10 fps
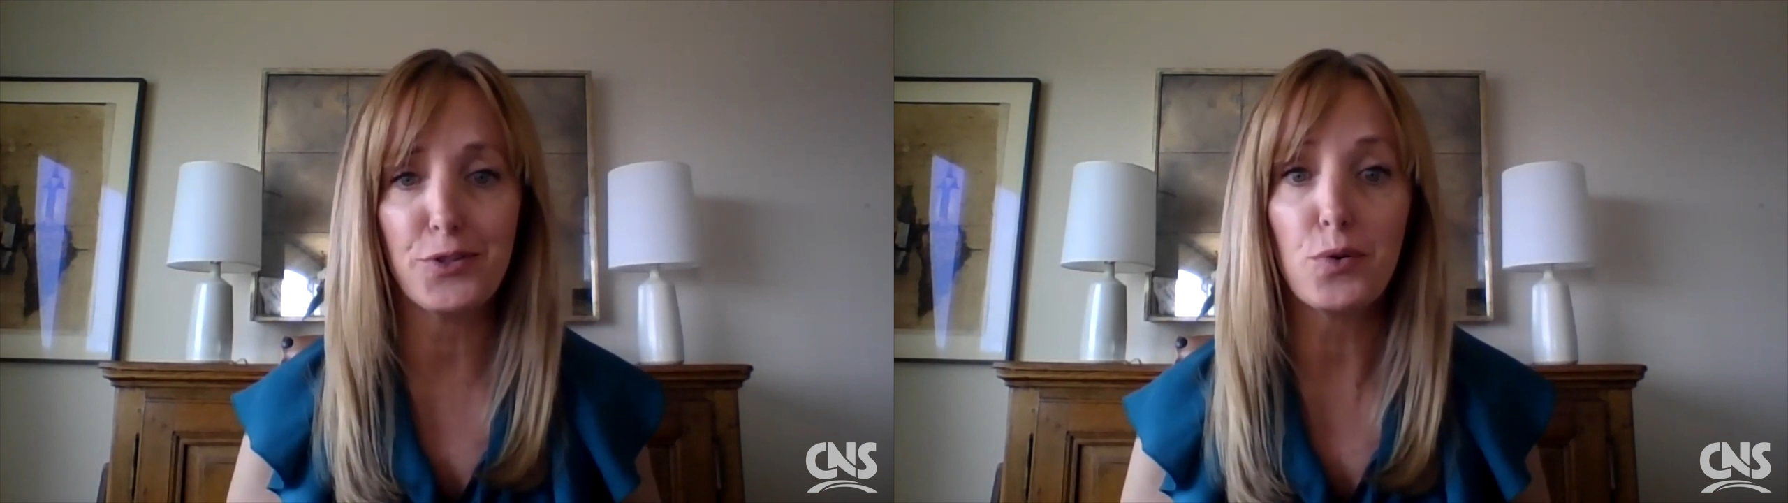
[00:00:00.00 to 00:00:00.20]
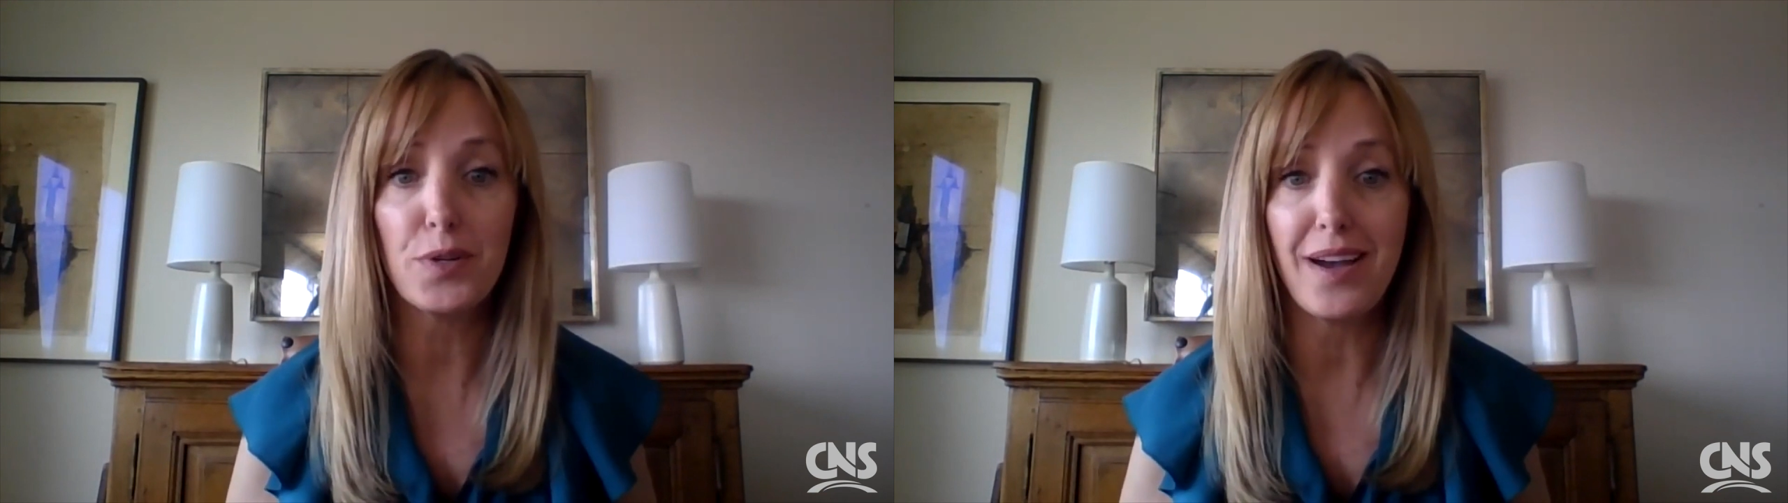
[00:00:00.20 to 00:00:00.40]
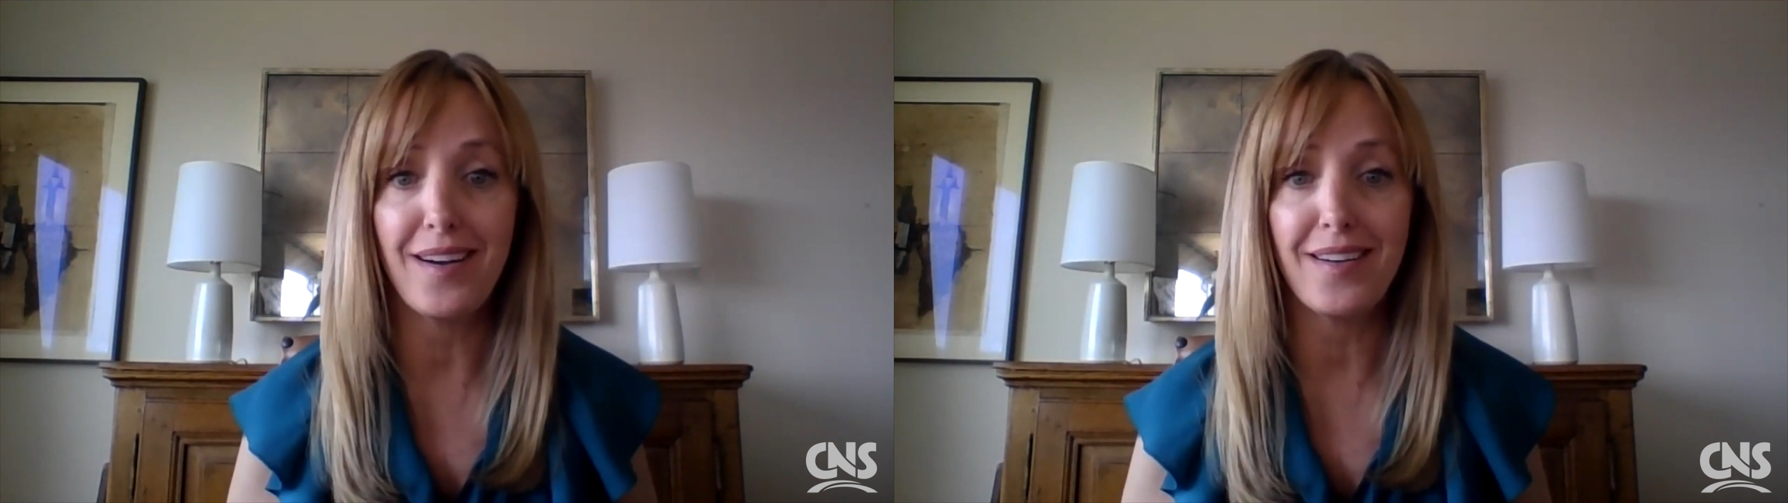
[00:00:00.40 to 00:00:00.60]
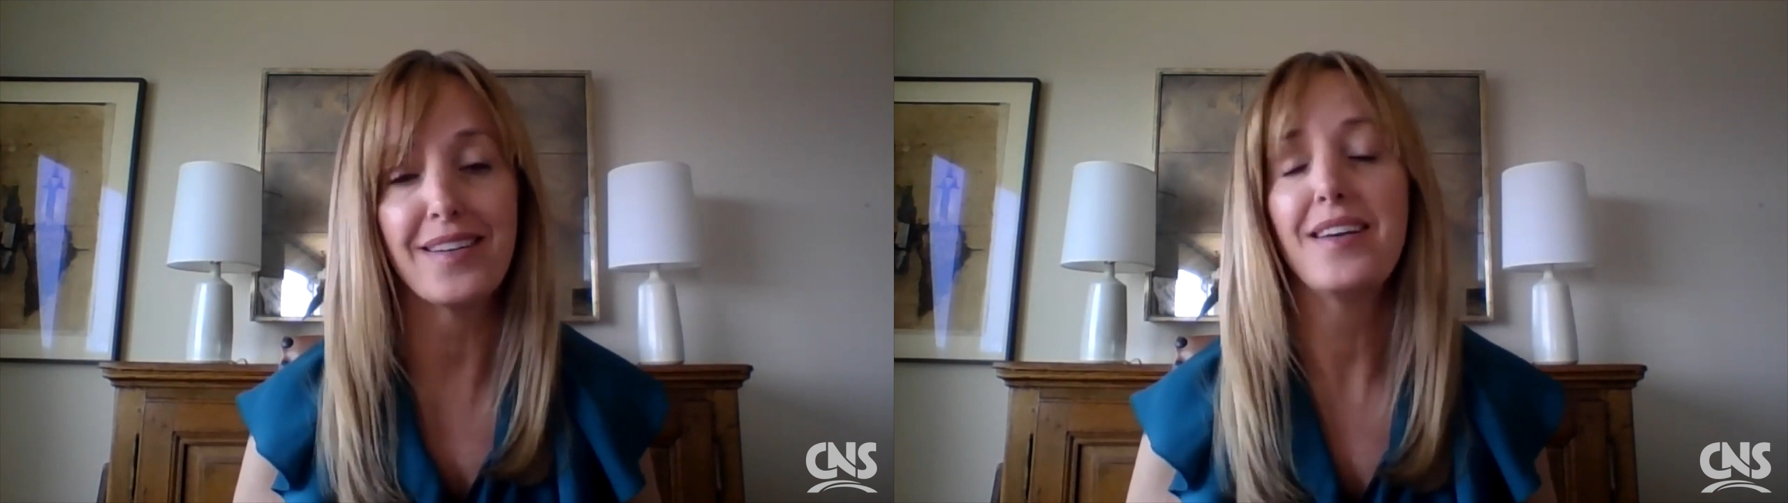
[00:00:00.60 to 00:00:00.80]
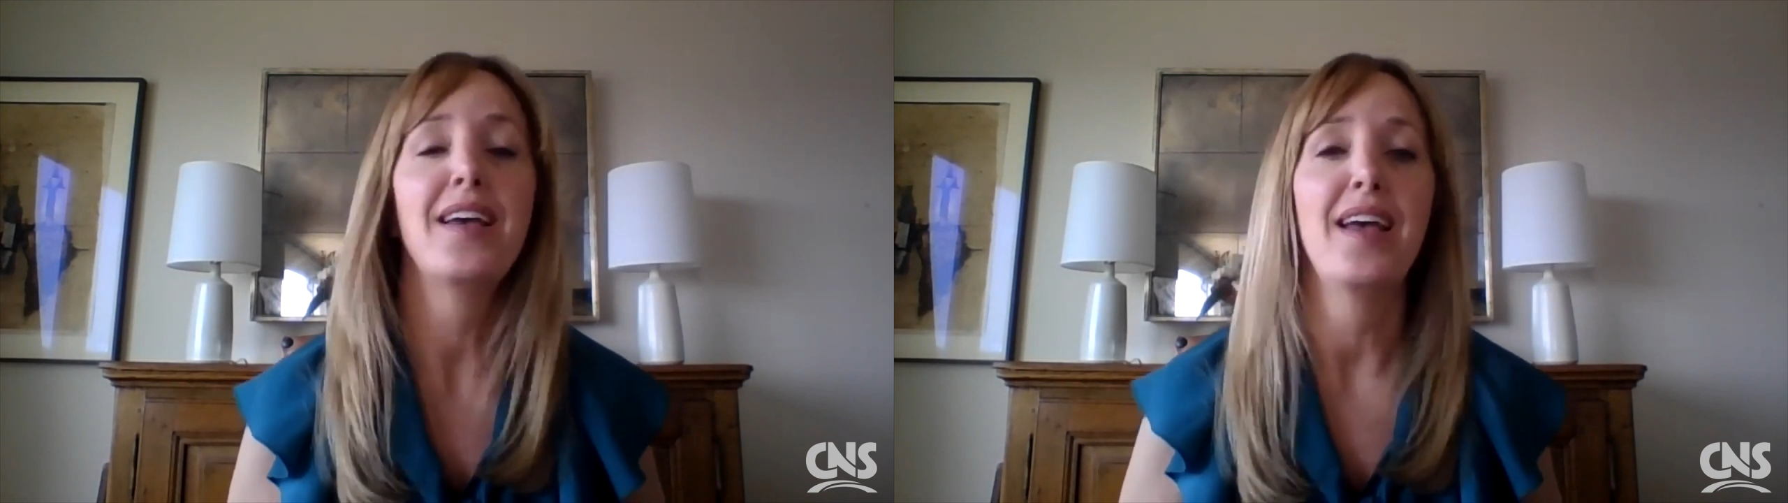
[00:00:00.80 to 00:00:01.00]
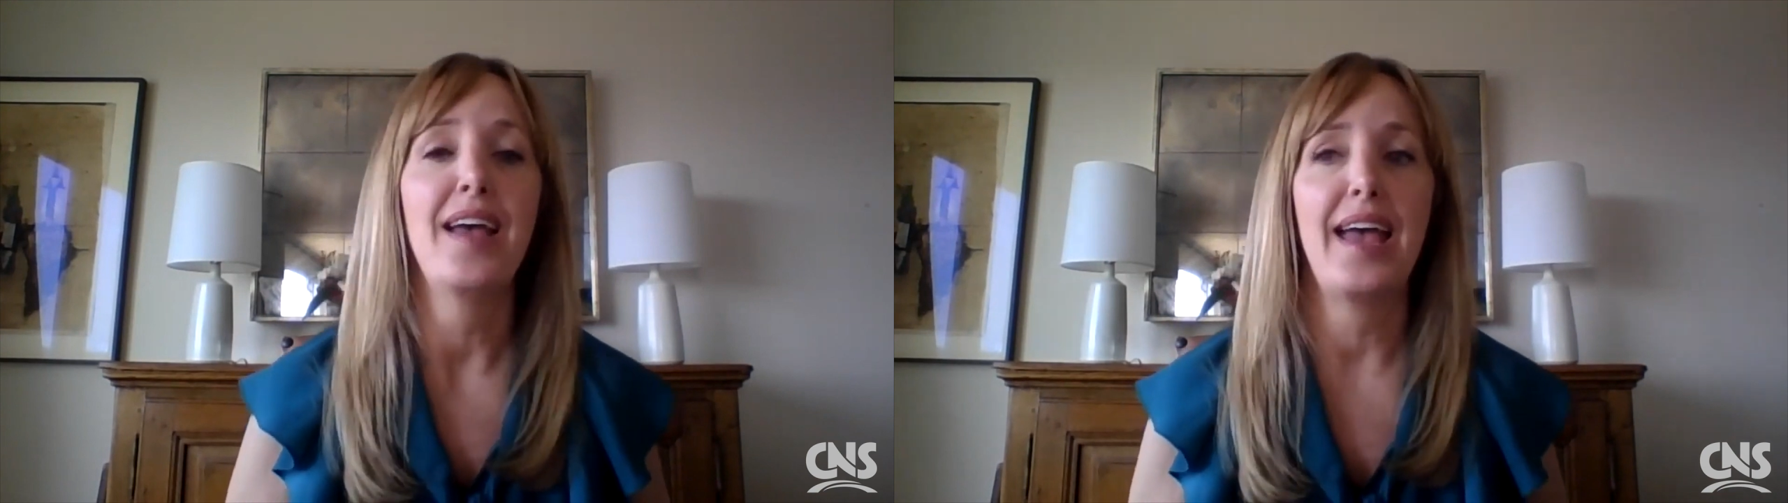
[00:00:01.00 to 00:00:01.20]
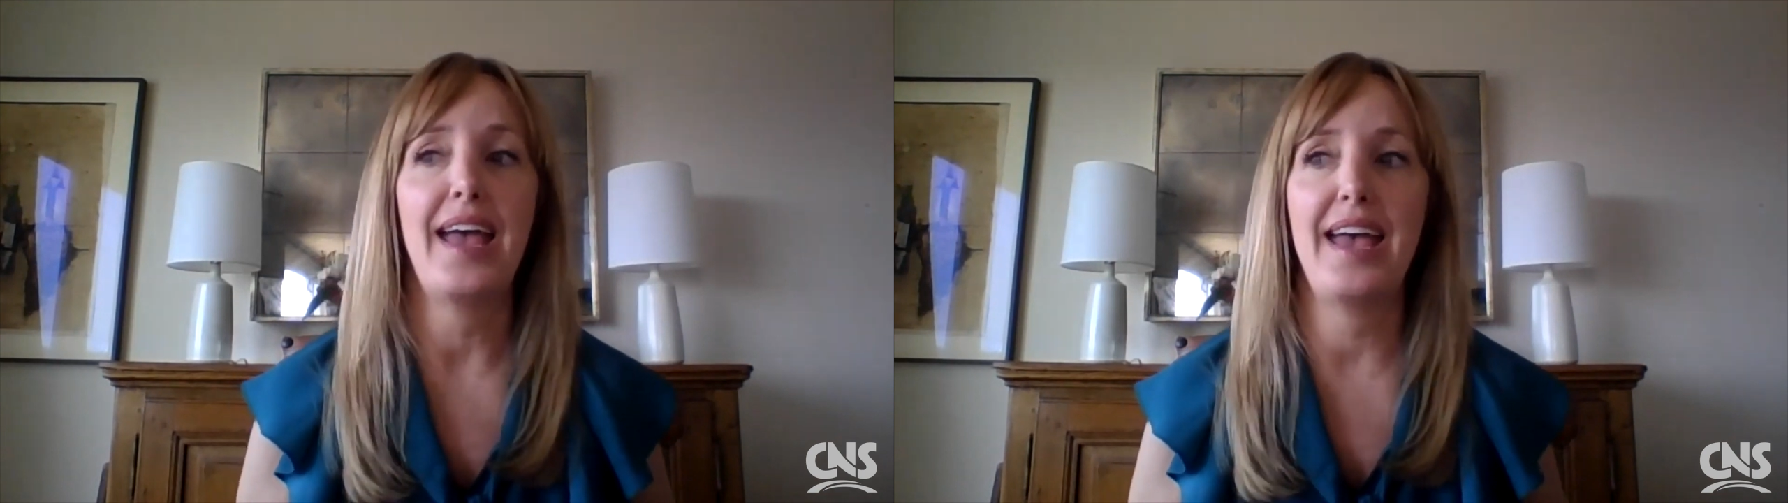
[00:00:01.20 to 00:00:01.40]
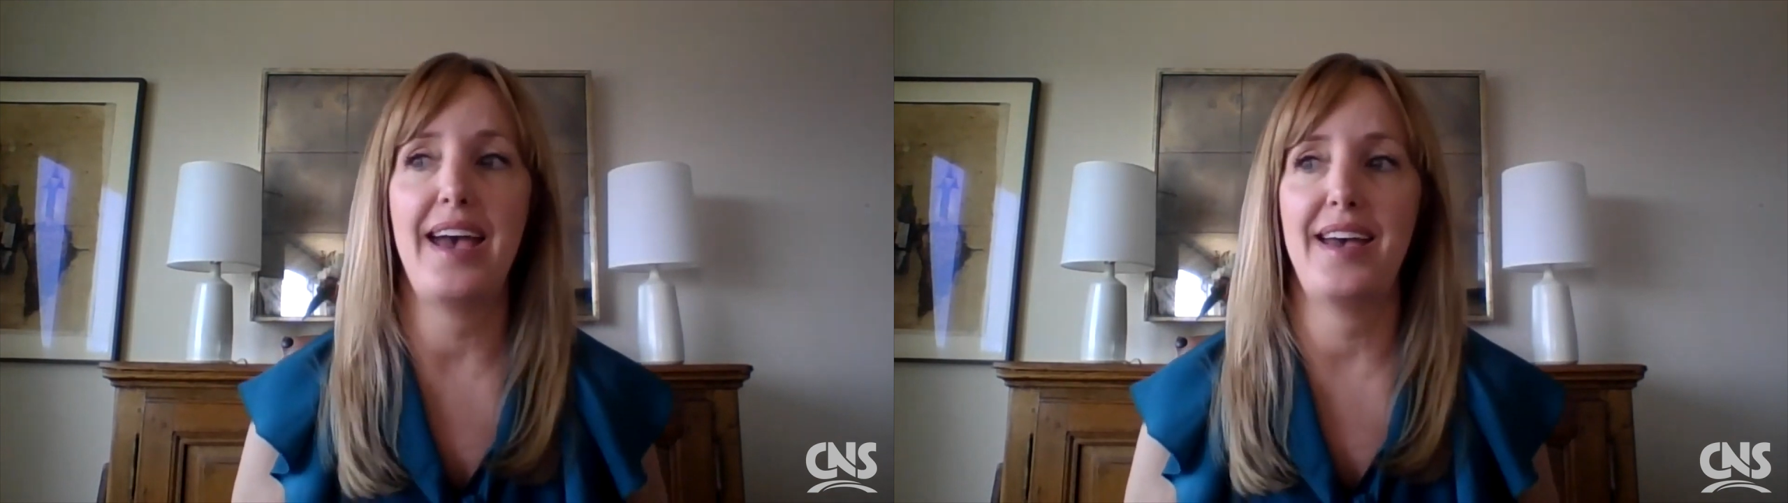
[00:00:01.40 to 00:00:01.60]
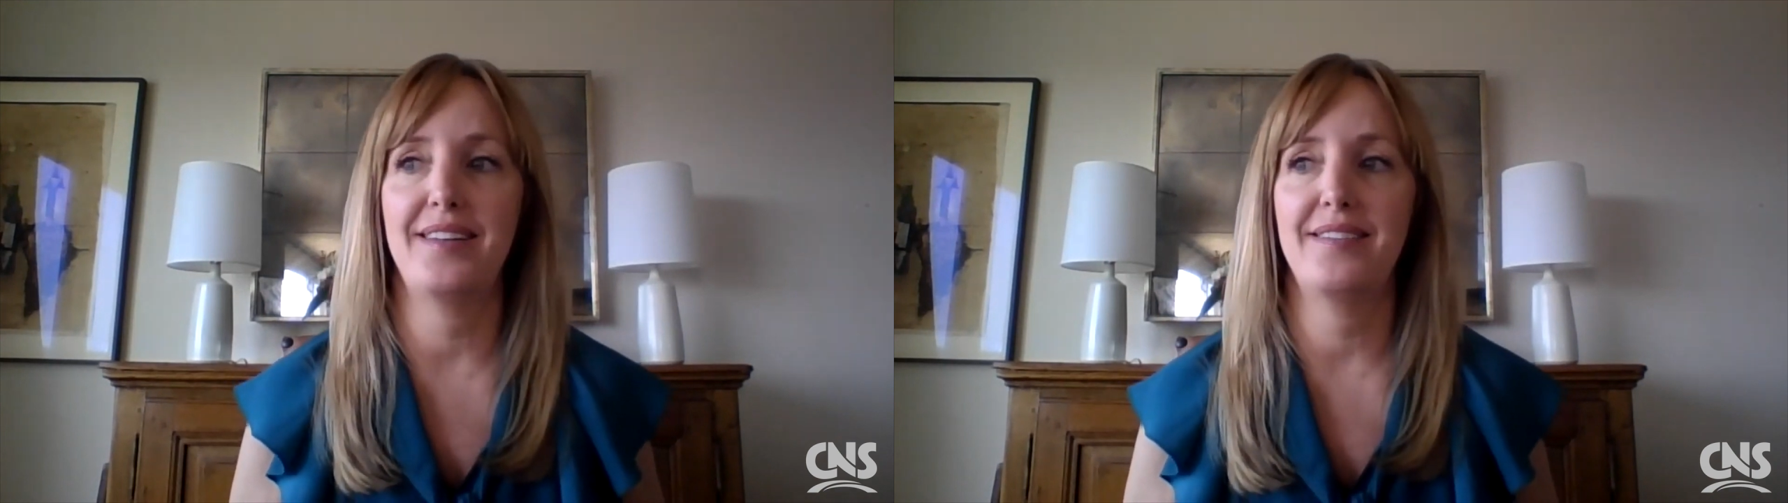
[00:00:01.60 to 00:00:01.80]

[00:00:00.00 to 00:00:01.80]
young, and